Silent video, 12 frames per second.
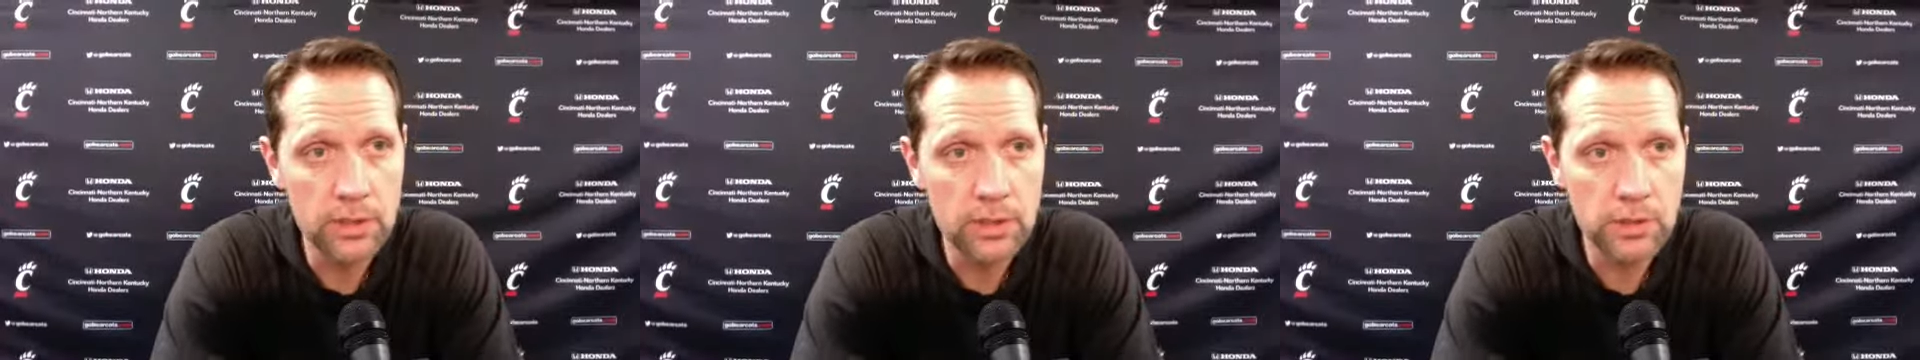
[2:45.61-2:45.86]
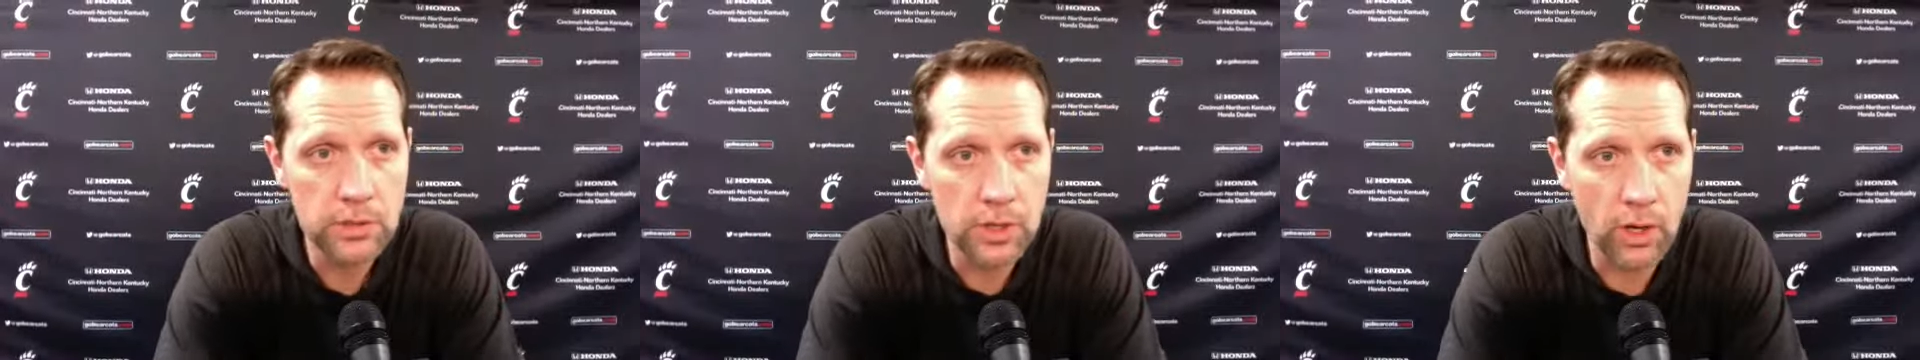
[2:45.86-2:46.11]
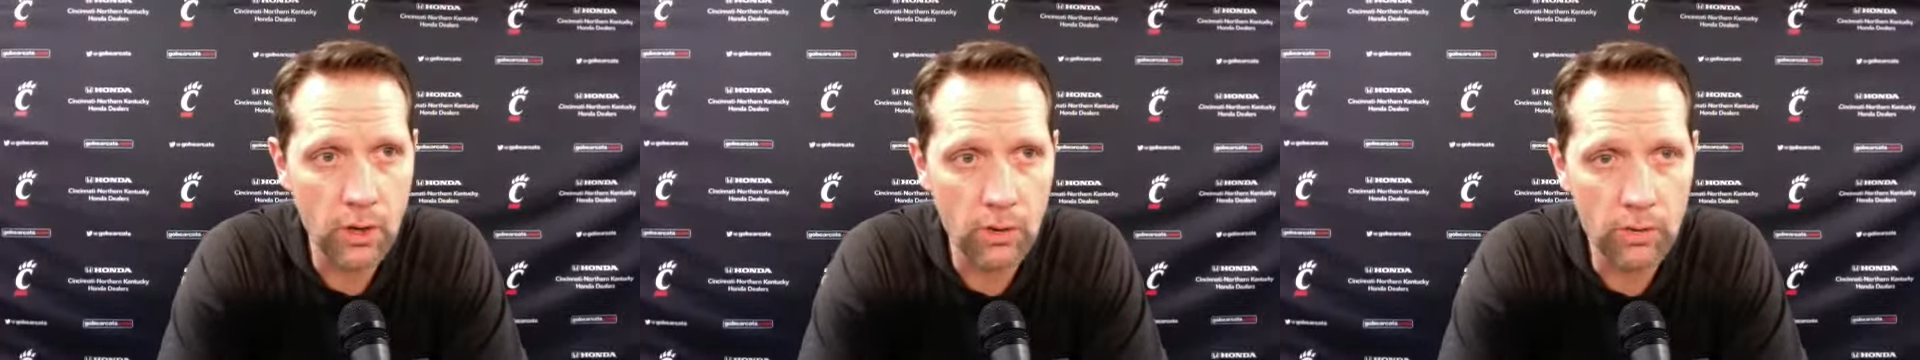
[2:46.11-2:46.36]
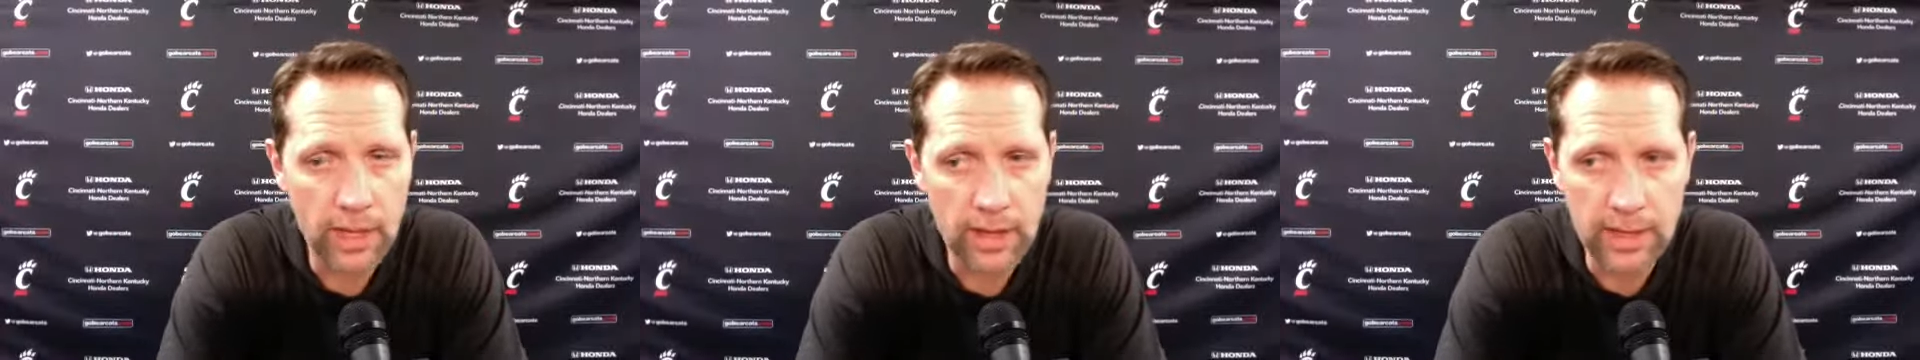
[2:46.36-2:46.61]
So
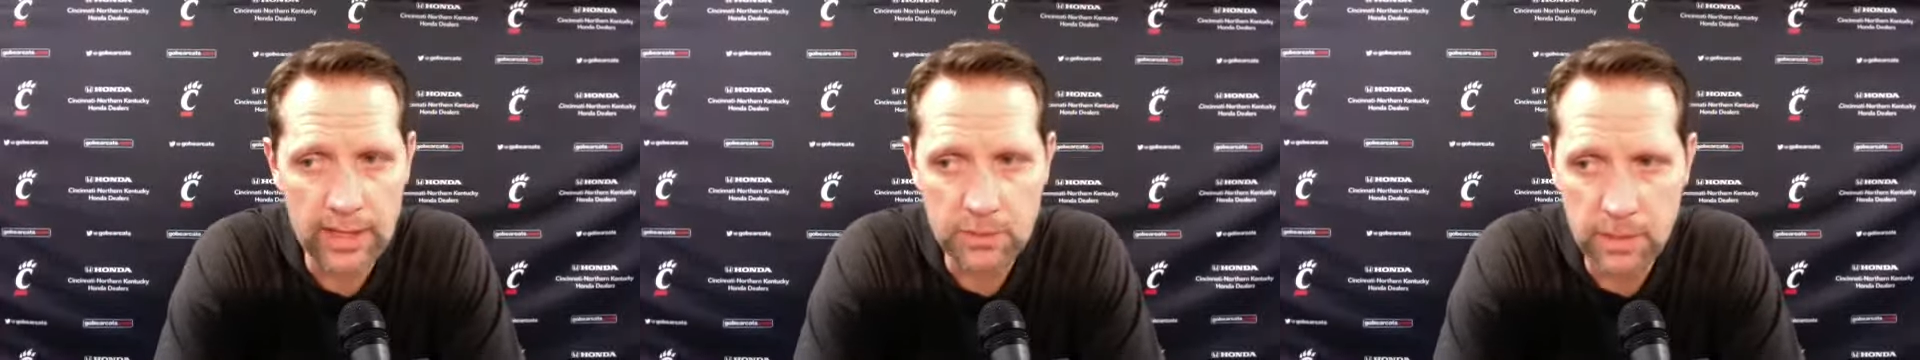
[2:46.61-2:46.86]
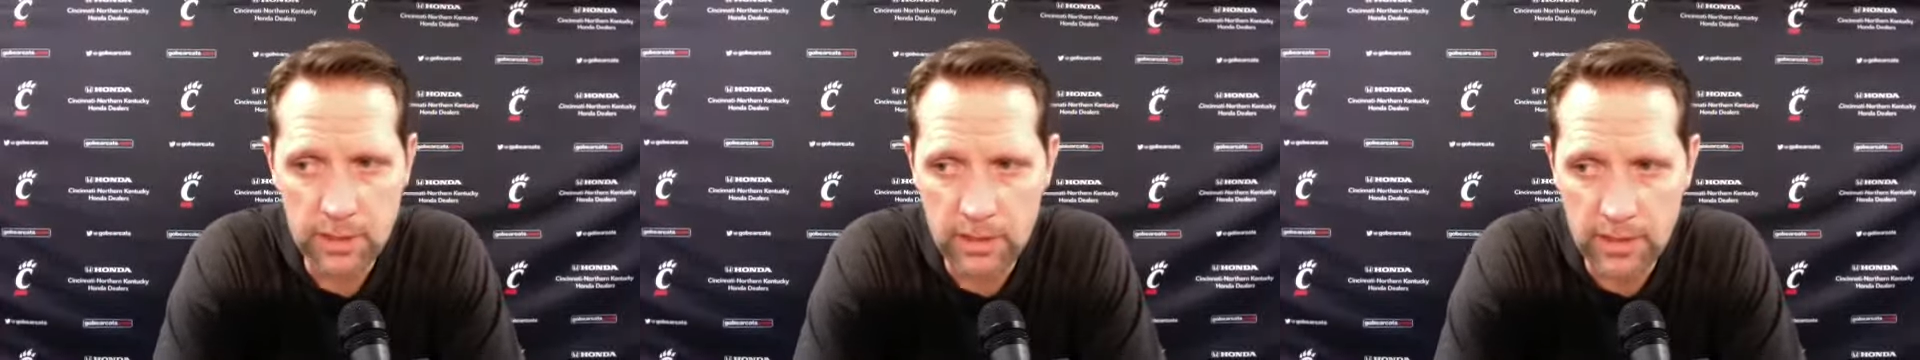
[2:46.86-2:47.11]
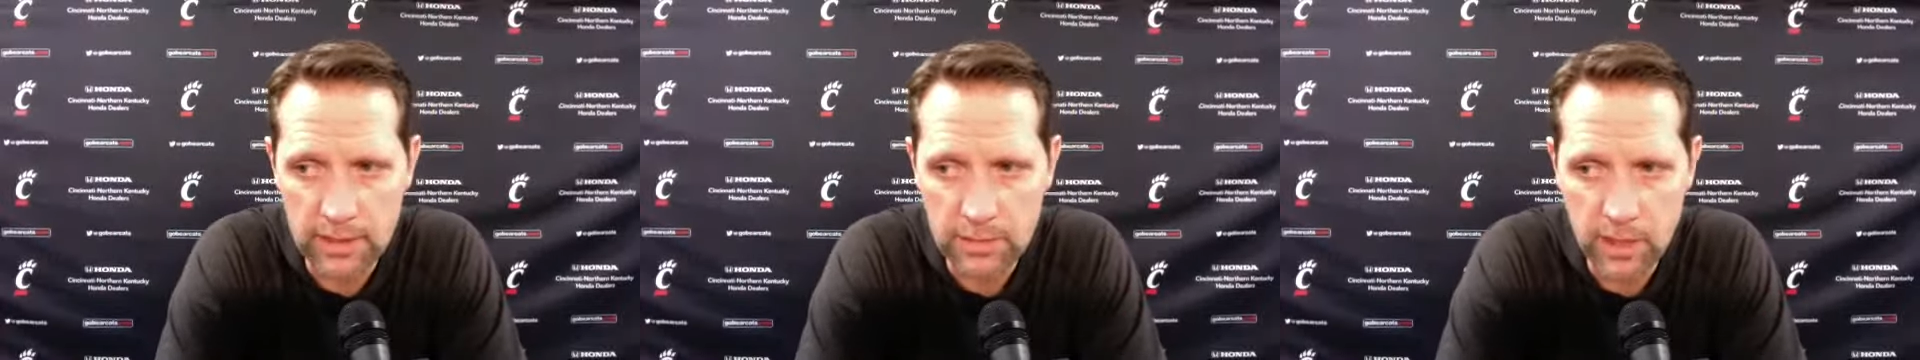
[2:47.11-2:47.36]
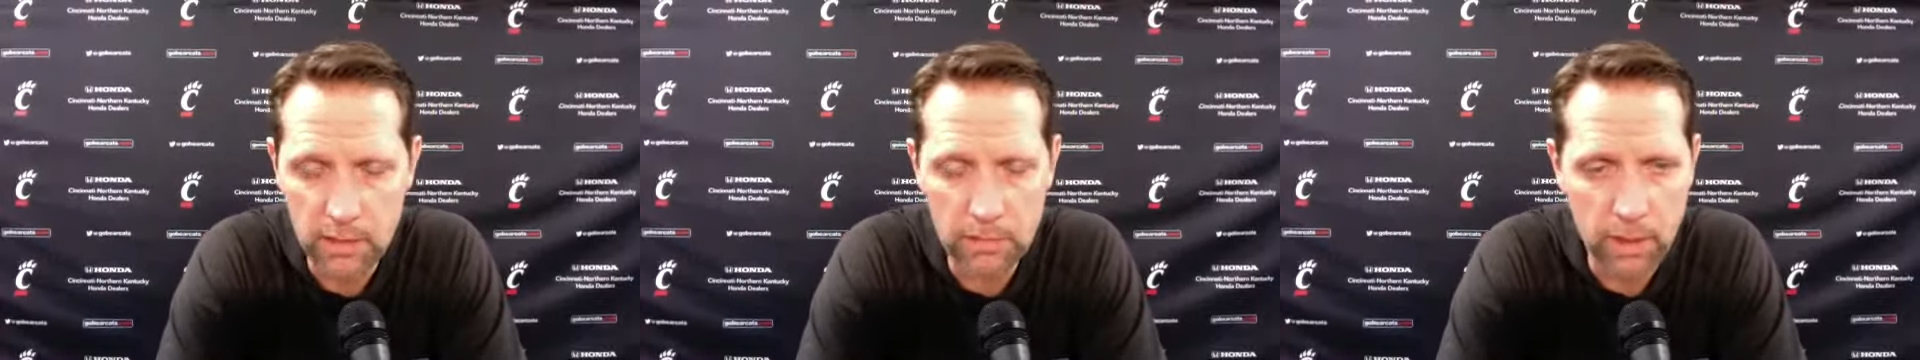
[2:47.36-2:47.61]
that, that's been that's
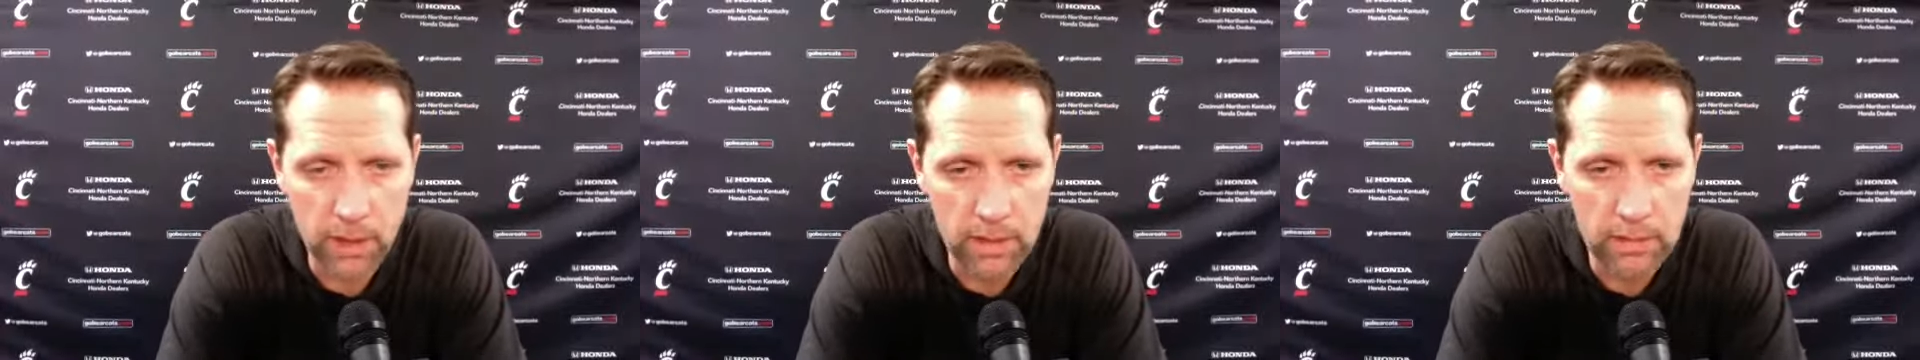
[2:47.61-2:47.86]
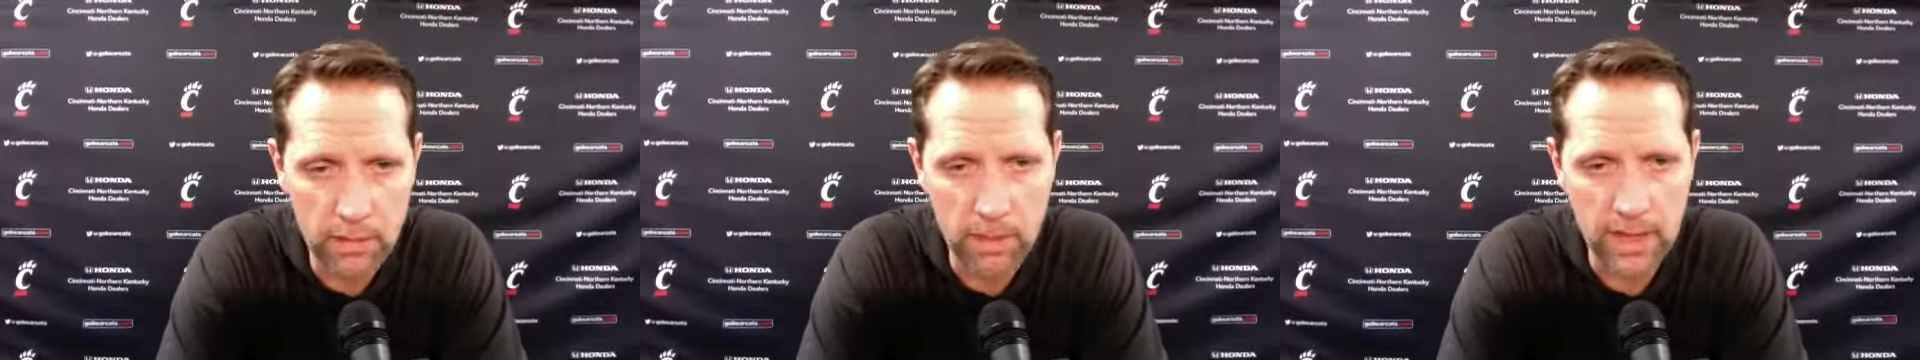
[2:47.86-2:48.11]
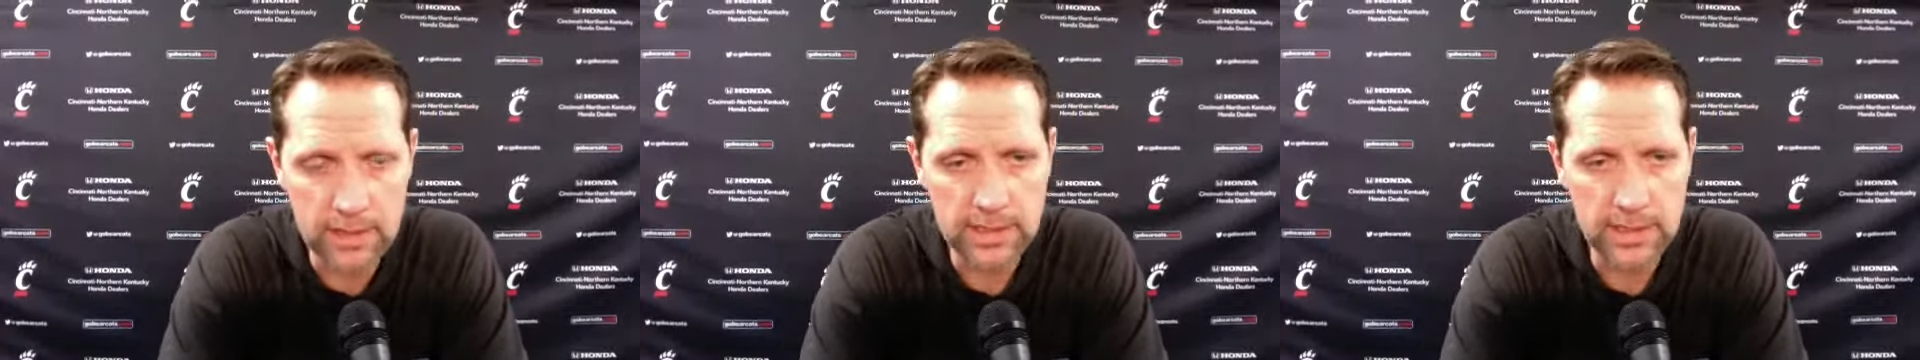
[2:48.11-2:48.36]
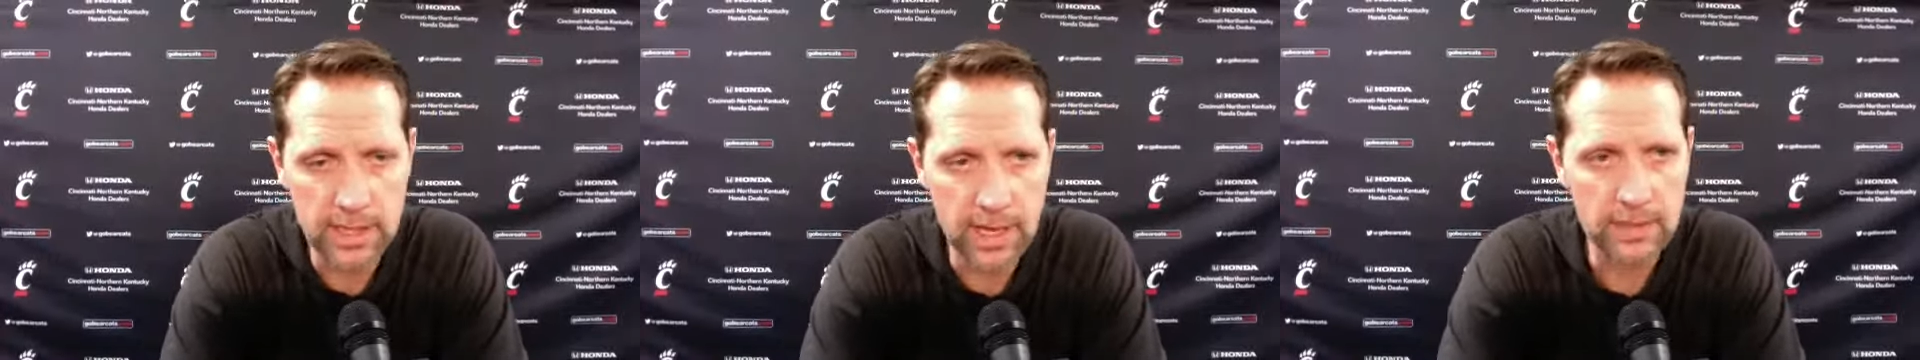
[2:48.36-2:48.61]
kind of probably been the
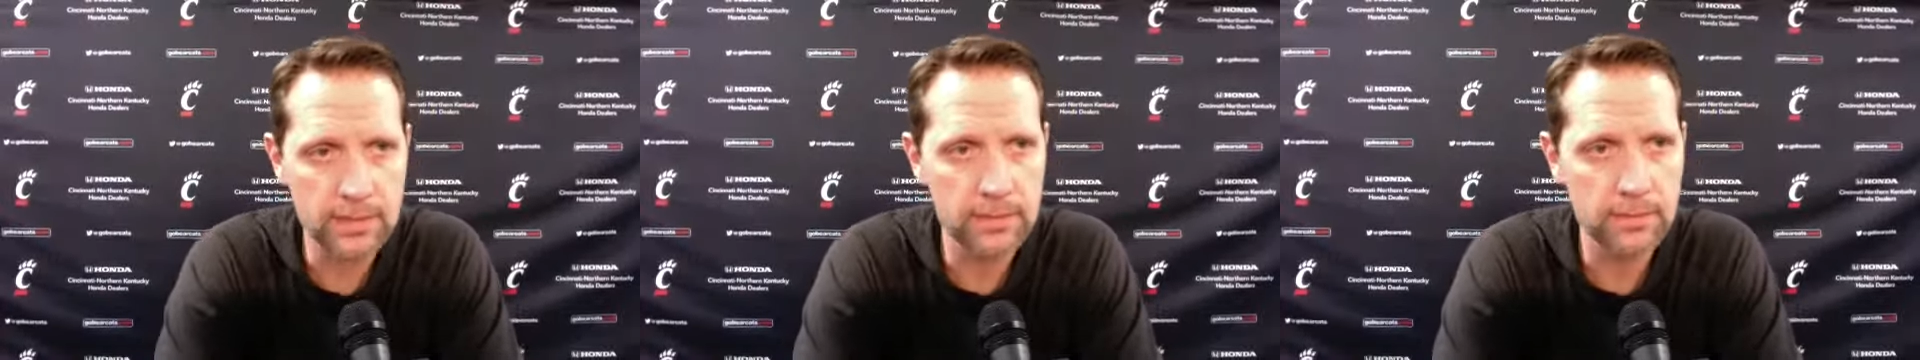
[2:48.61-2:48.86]
balancing act